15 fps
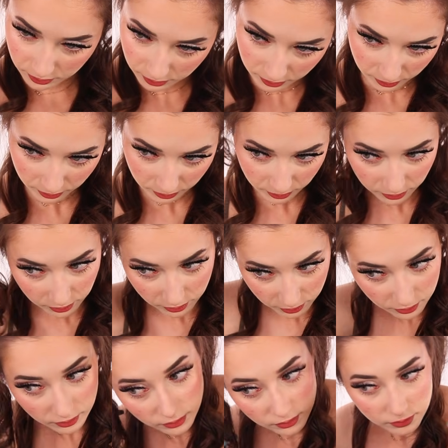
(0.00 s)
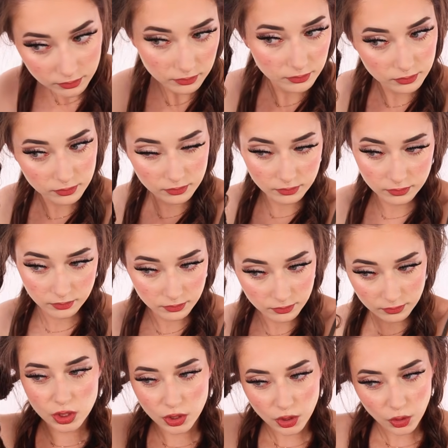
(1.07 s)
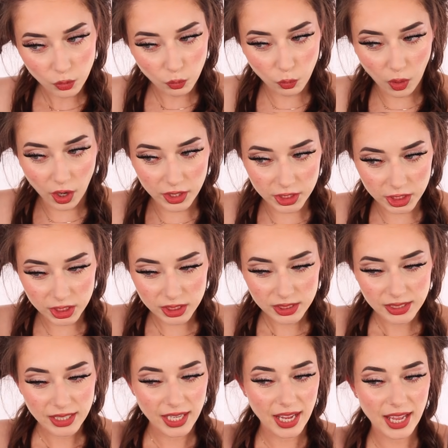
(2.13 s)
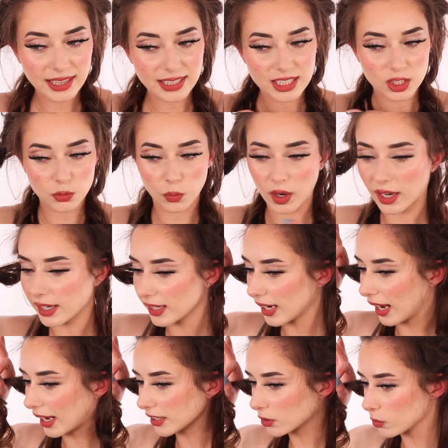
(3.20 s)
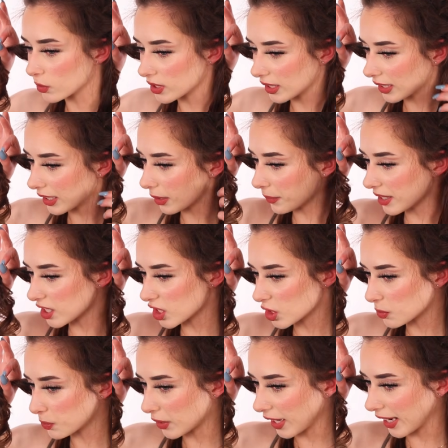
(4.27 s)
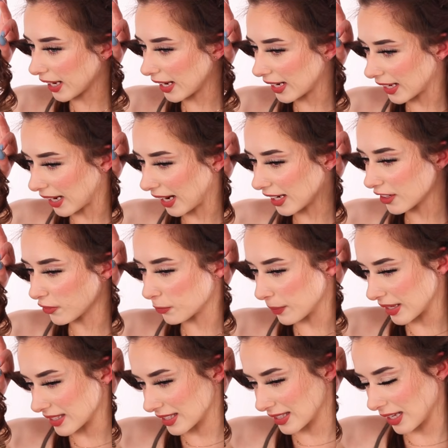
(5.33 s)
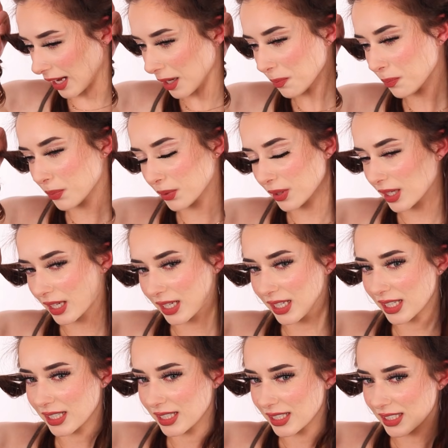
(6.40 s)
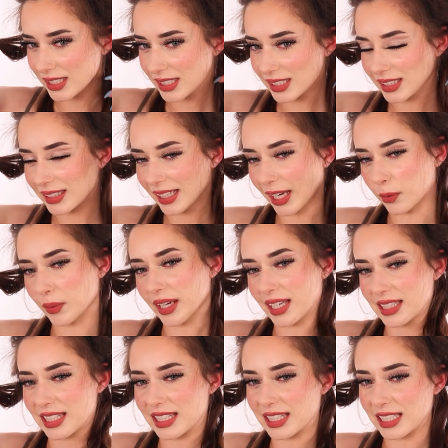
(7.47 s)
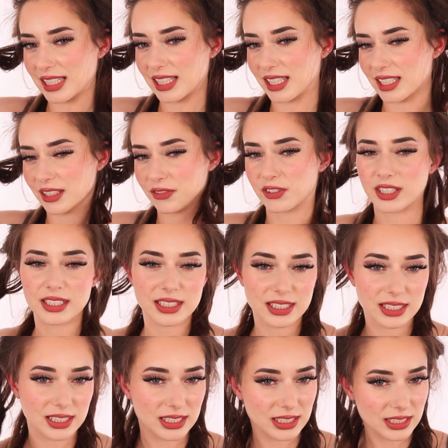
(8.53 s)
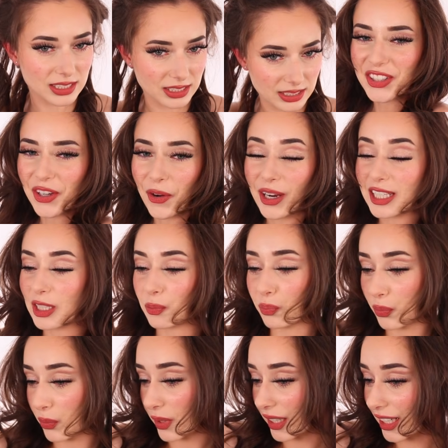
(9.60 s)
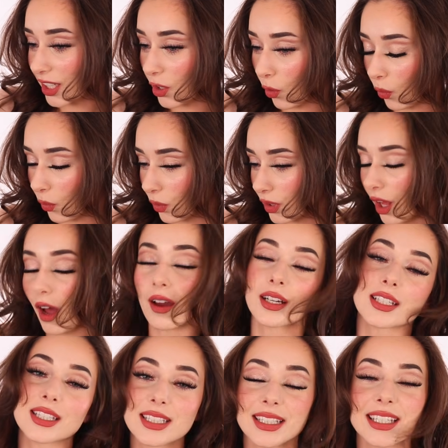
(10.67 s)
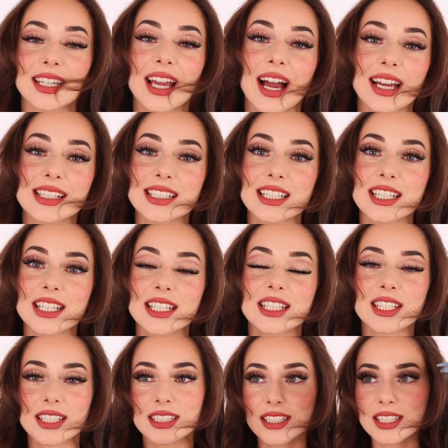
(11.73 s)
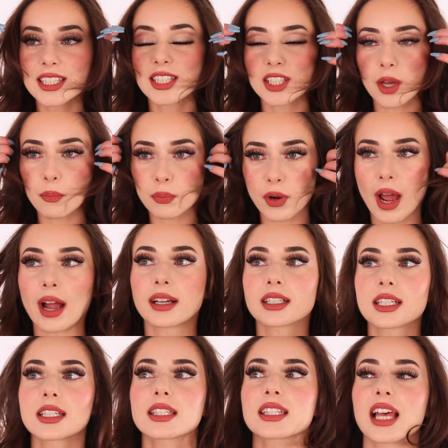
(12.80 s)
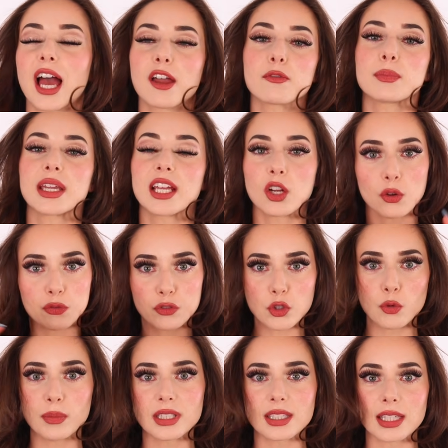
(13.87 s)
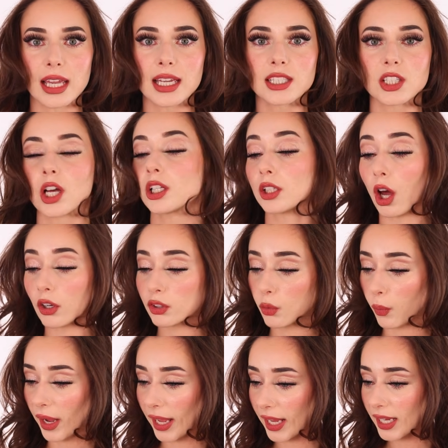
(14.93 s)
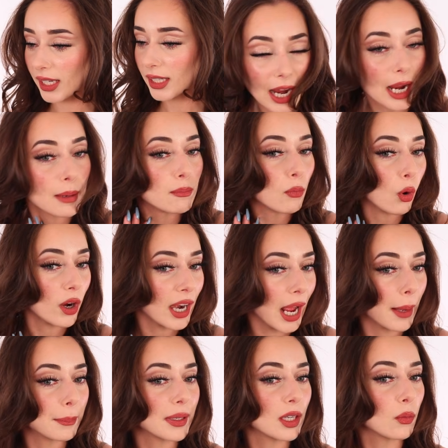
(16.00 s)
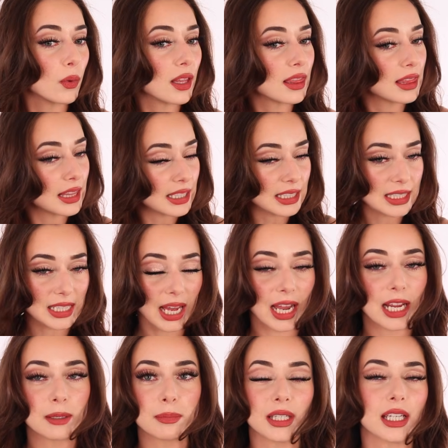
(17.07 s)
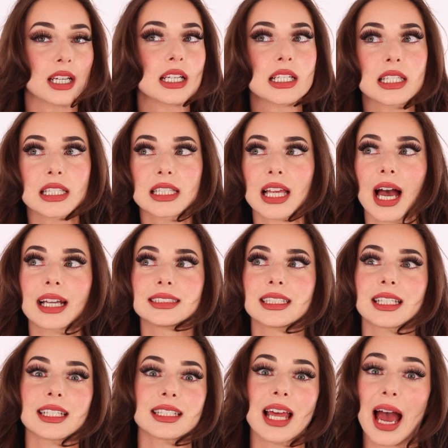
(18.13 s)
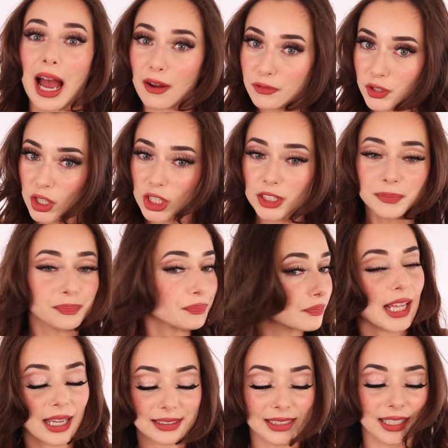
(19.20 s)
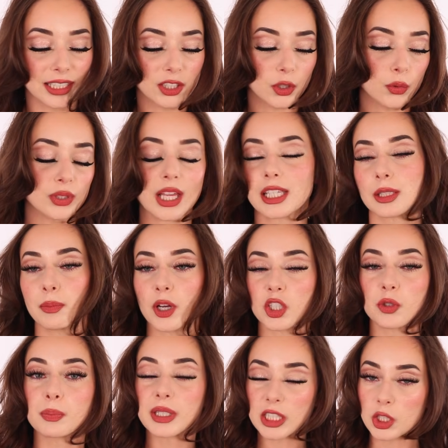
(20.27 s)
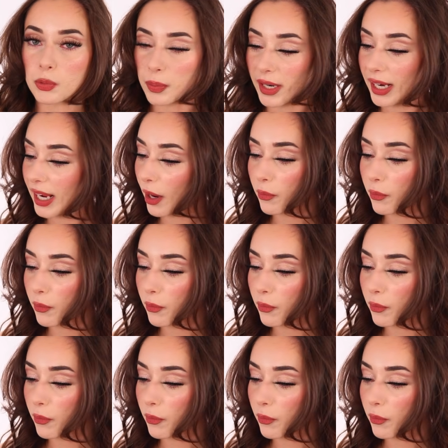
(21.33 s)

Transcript: I only used water, and this one I used a little bit of spray, and it kind of messed up. Like, we can see the difference. So it's pretty cool, honestly. I need some practice. I've made a few mistakes along the way. I'm more happy with this side because I did it after and I didn't use as much beach spray.